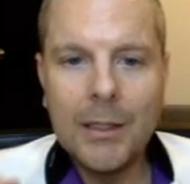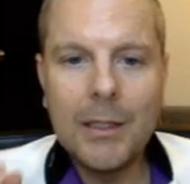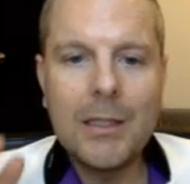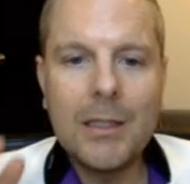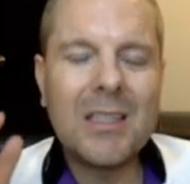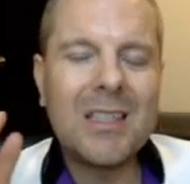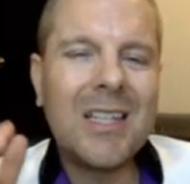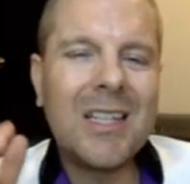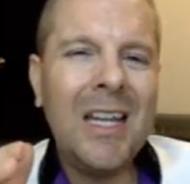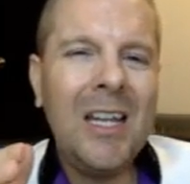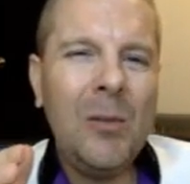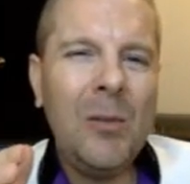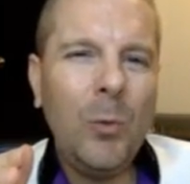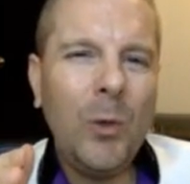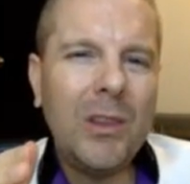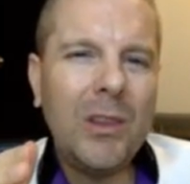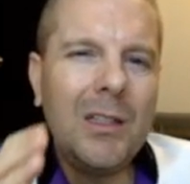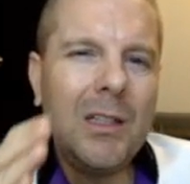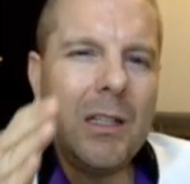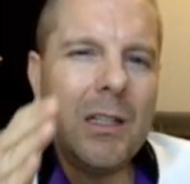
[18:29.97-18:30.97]
Same
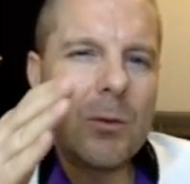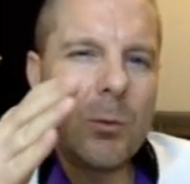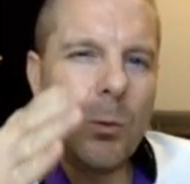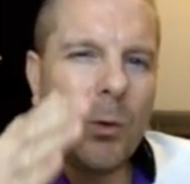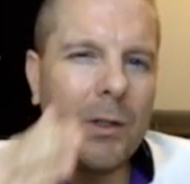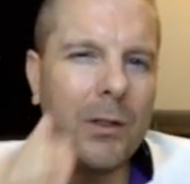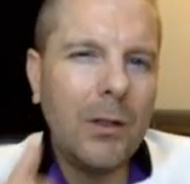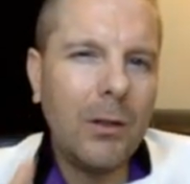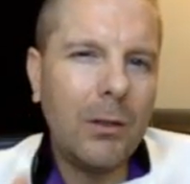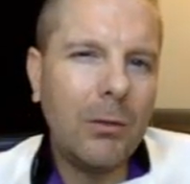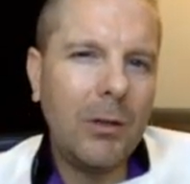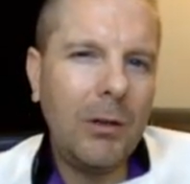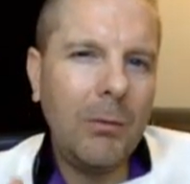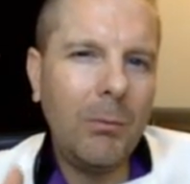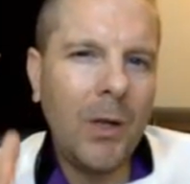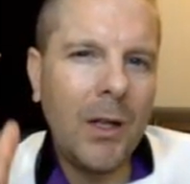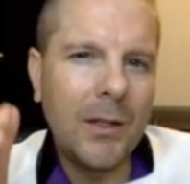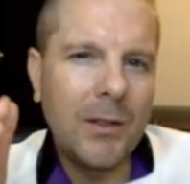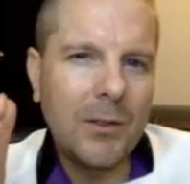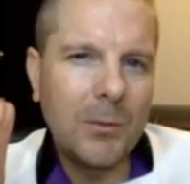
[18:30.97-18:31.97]
with the next one to three
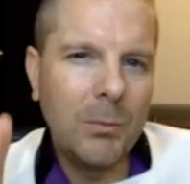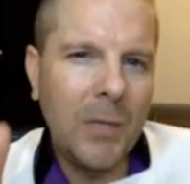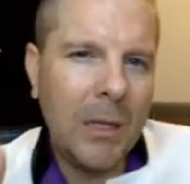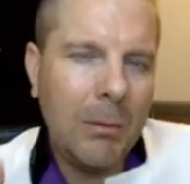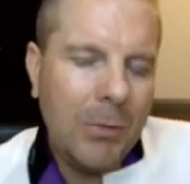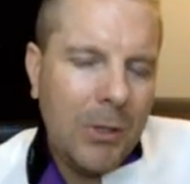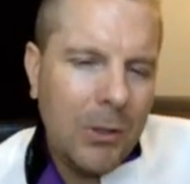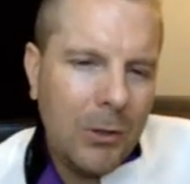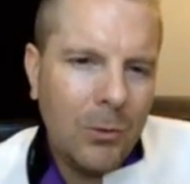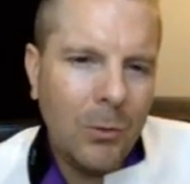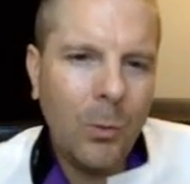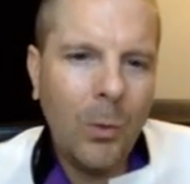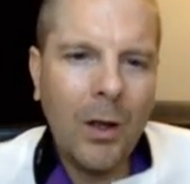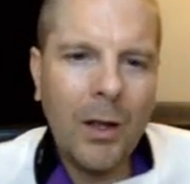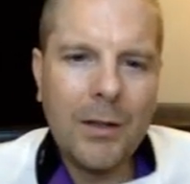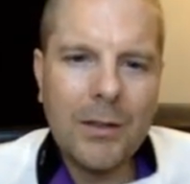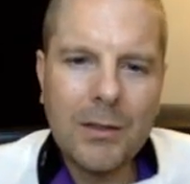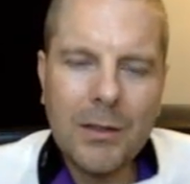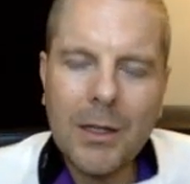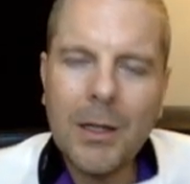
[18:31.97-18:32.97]
months. Maybe you
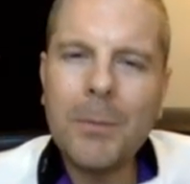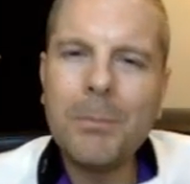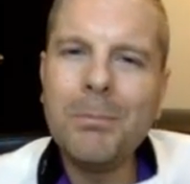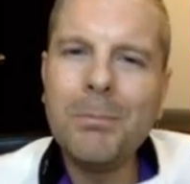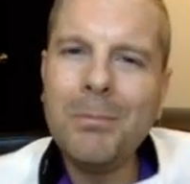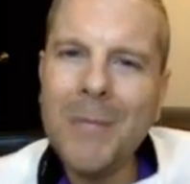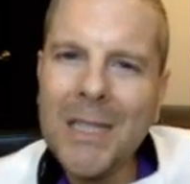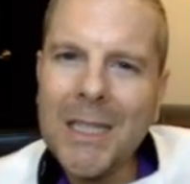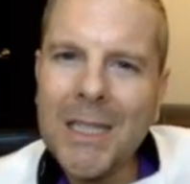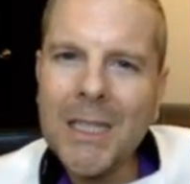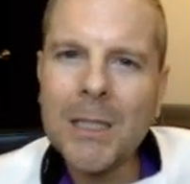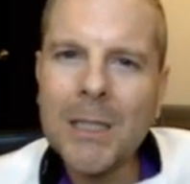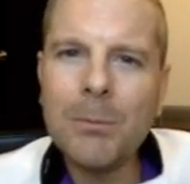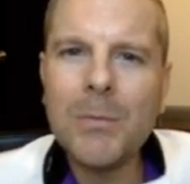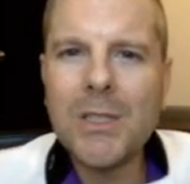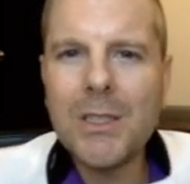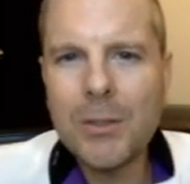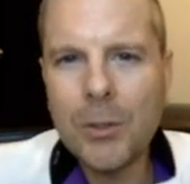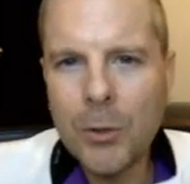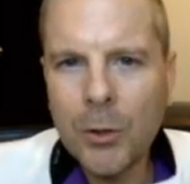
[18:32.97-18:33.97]
want a
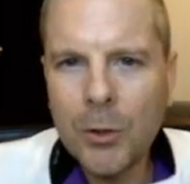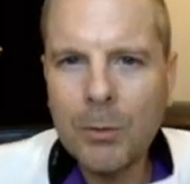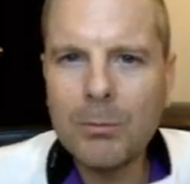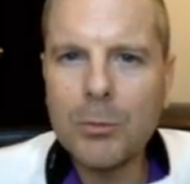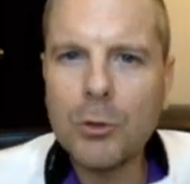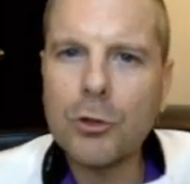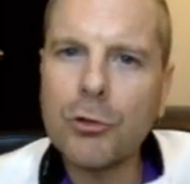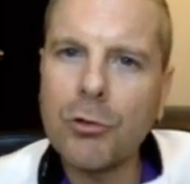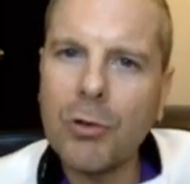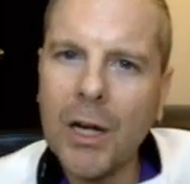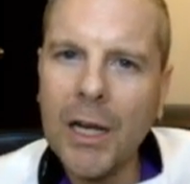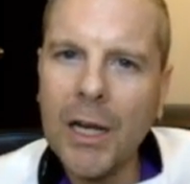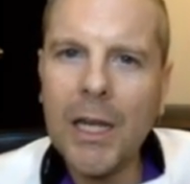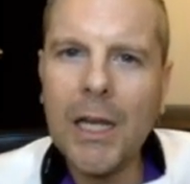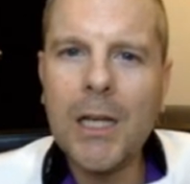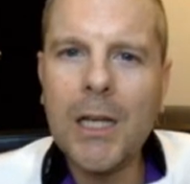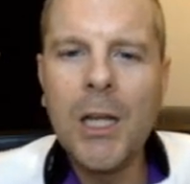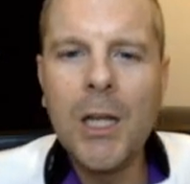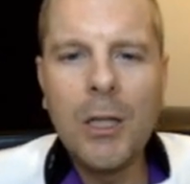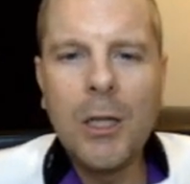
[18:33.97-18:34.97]
medium-term
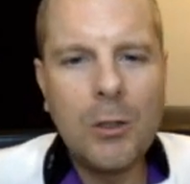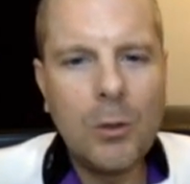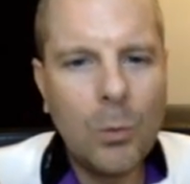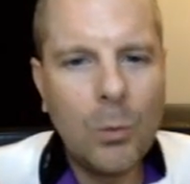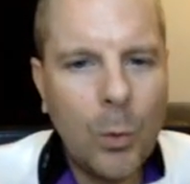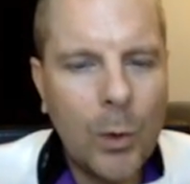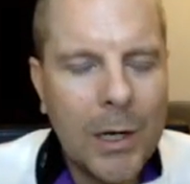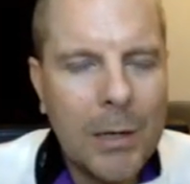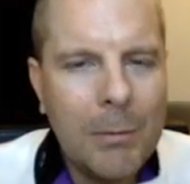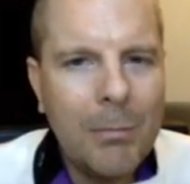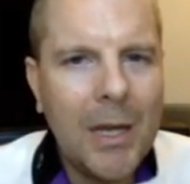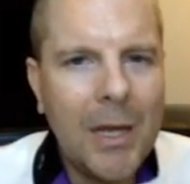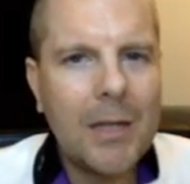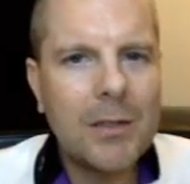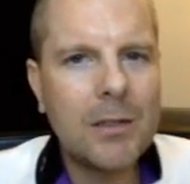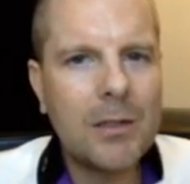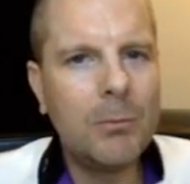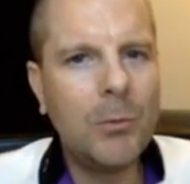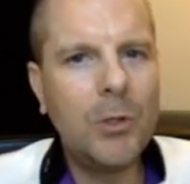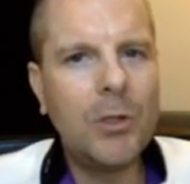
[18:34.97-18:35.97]
trade. You want to make
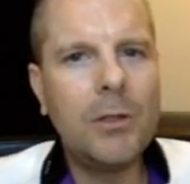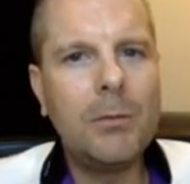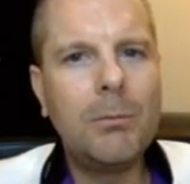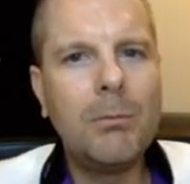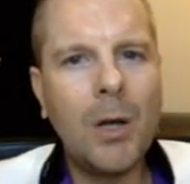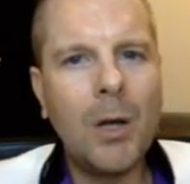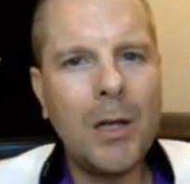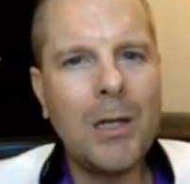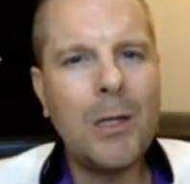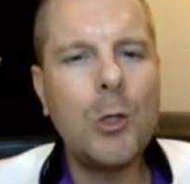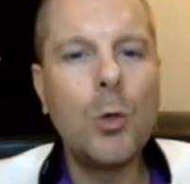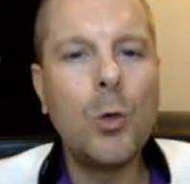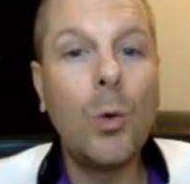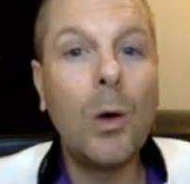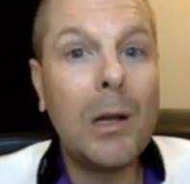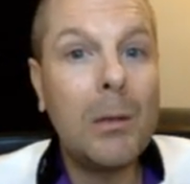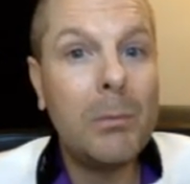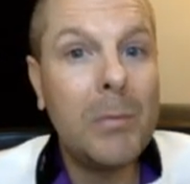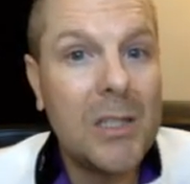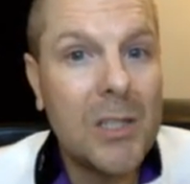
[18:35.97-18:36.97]
some good money. You
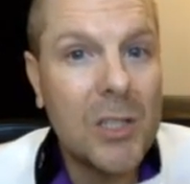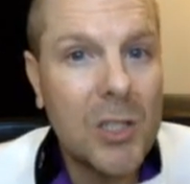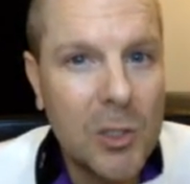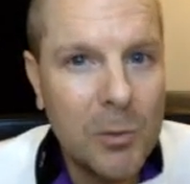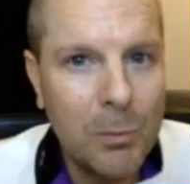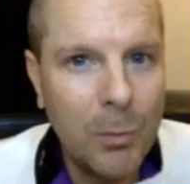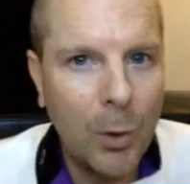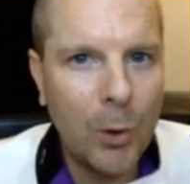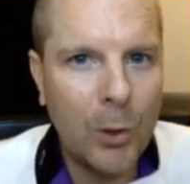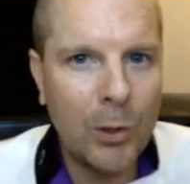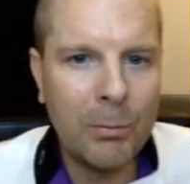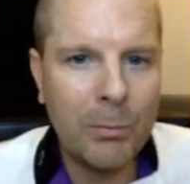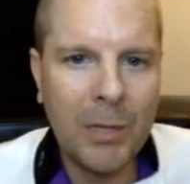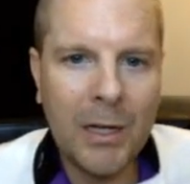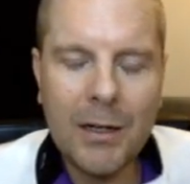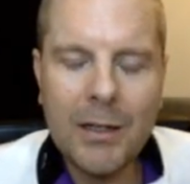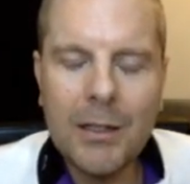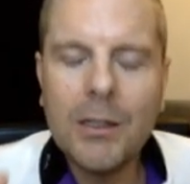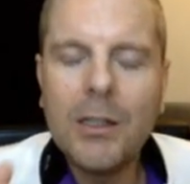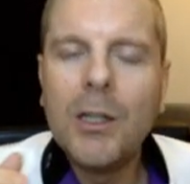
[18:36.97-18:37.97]
want to be smart
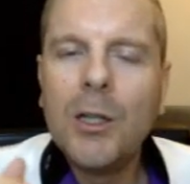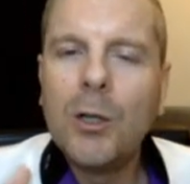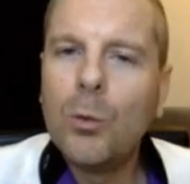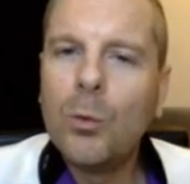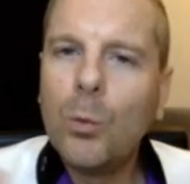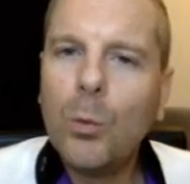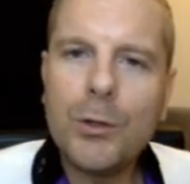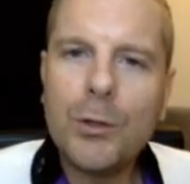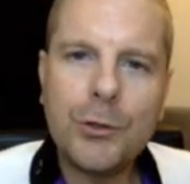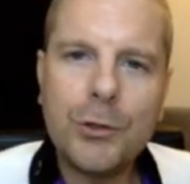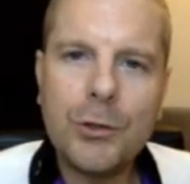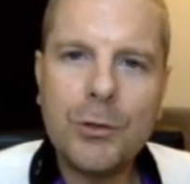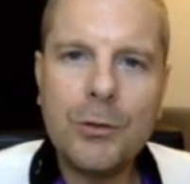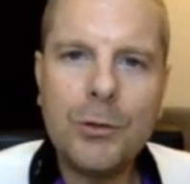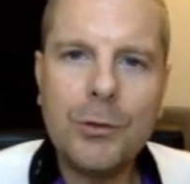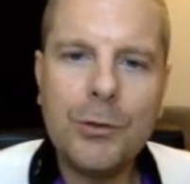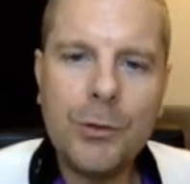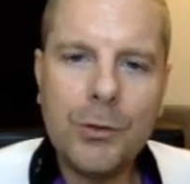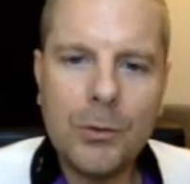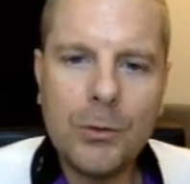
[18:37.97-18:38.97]
about it. What should
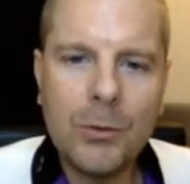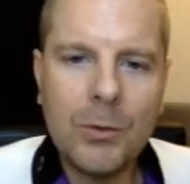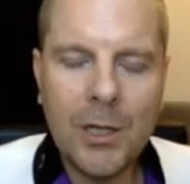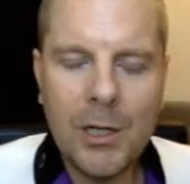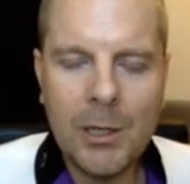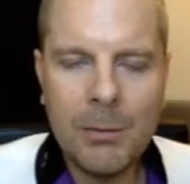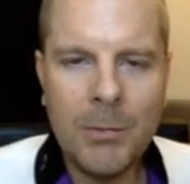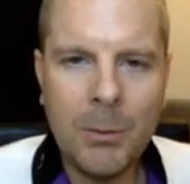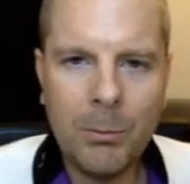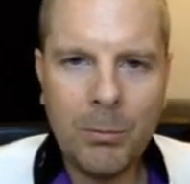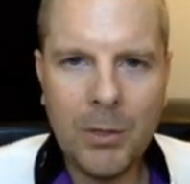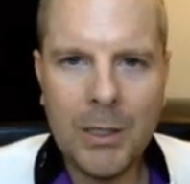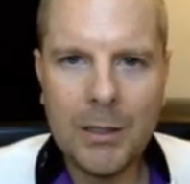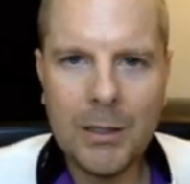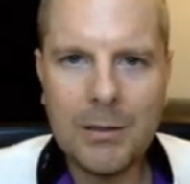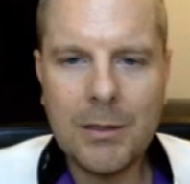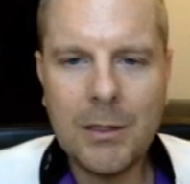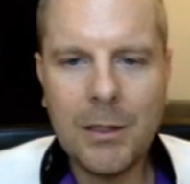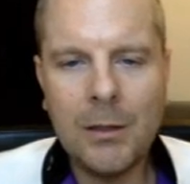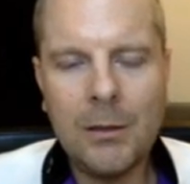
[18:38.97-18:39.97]
you do? I'm going to break
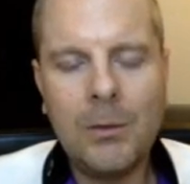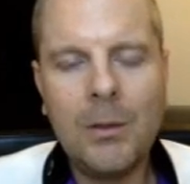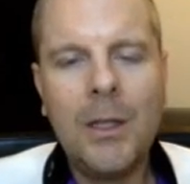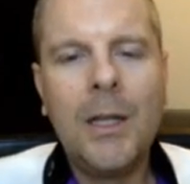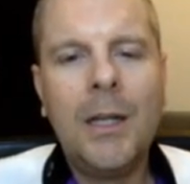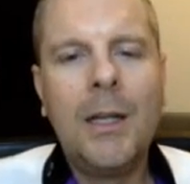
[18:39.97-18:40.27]
it down.